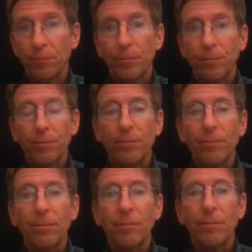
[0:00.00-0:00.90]

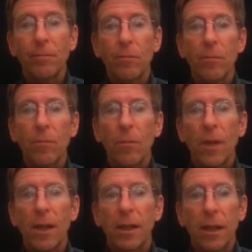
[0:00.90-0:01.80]

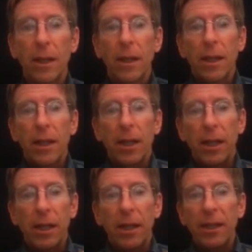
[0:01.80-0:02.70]
Nobody speaks.